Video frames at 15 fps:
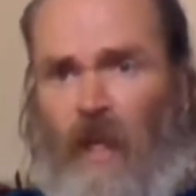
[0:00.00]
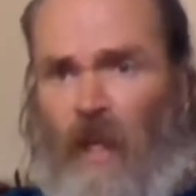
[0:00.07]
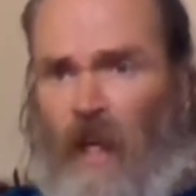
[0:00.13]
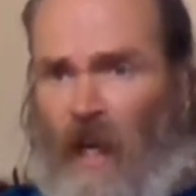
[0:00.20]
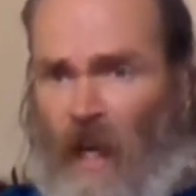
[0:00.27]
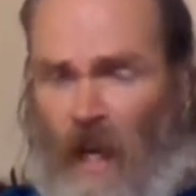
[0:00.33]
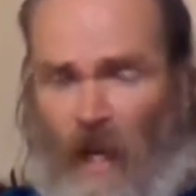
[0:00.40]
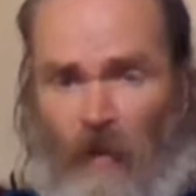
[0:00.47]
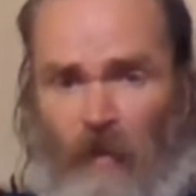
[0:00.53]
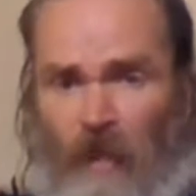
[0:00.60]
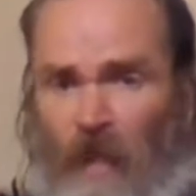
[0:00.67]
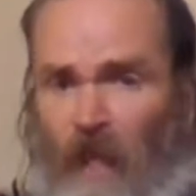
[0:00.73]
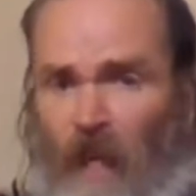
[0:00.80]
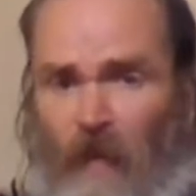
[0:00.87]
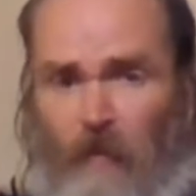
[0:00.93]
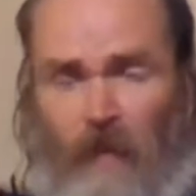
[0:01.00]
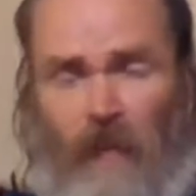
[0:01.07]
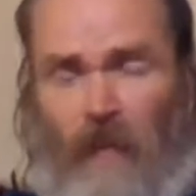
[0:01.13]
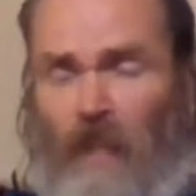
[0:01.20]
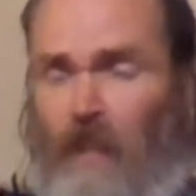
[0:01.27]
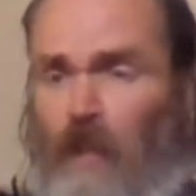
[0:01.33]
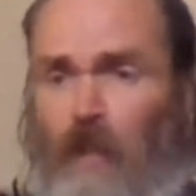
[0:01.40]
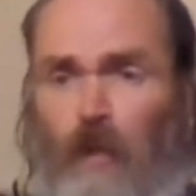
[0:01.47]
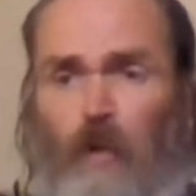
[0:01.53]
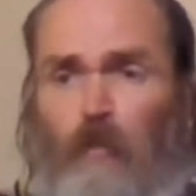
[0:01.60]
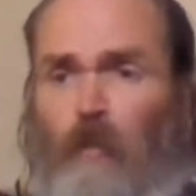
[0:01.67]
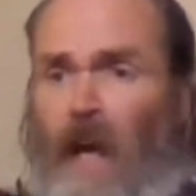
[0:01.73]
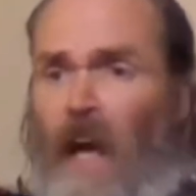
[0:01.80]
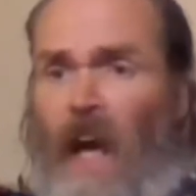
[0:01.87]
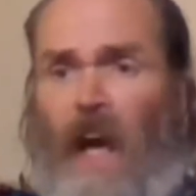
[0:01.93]
How can I make you
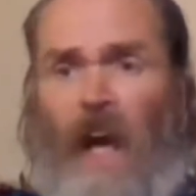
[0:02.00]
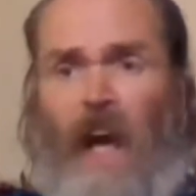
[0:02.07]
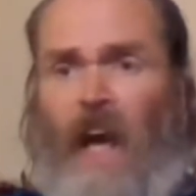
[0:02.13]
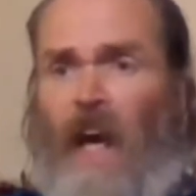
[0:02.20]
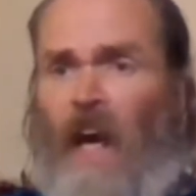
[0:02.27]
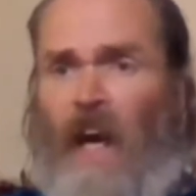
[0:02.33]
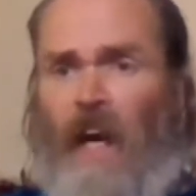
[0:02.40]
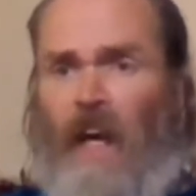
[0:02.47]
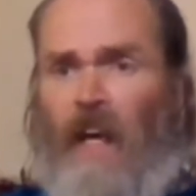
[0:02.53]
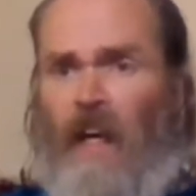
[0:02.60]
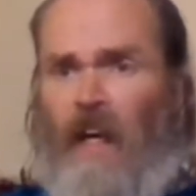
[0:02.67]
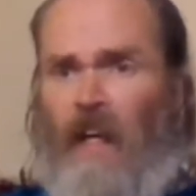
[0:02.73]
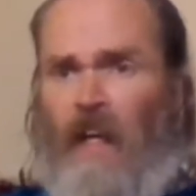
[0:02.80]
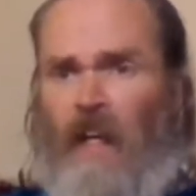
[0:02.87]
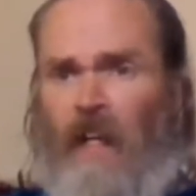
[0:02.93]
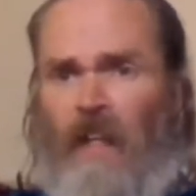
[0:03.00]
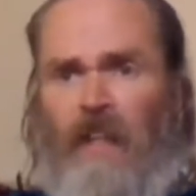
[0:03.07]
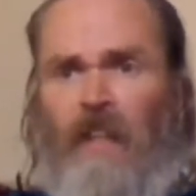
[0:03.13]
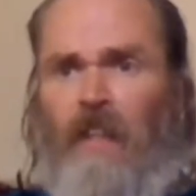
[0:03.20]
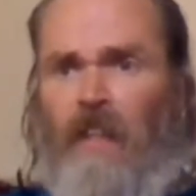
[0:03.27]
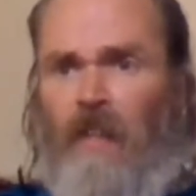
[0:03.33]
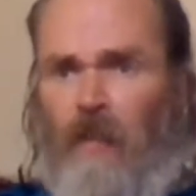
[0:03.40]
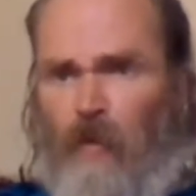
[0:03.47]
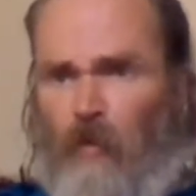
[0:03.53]
mad?